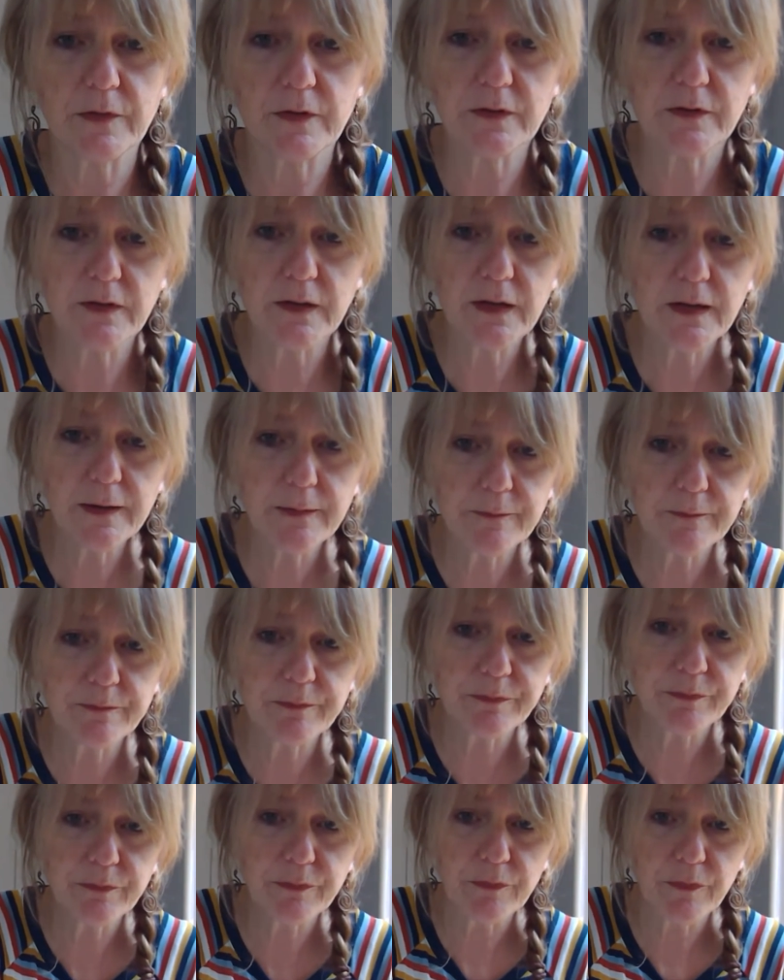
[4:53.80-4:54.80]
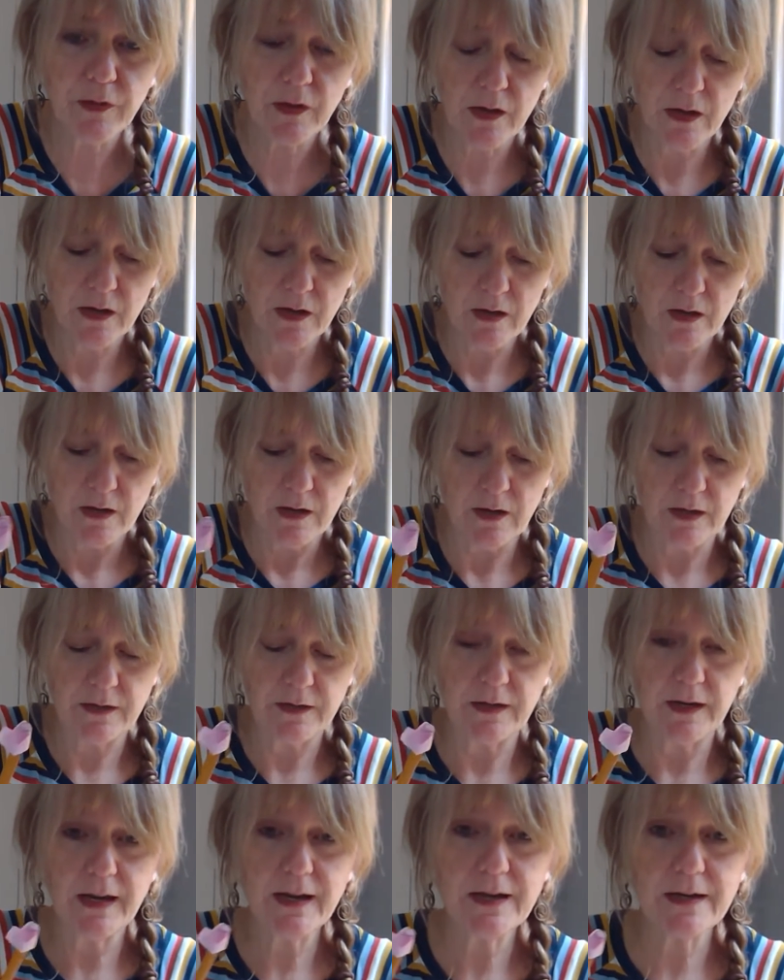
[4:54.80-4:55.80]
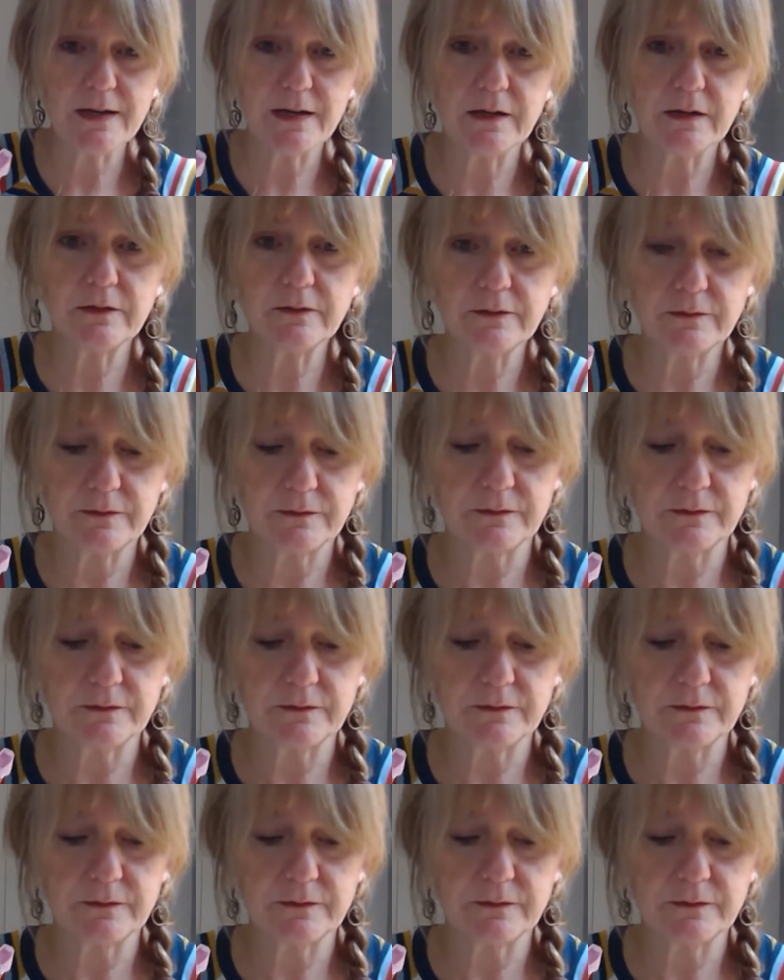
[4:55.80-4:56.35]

See it? And now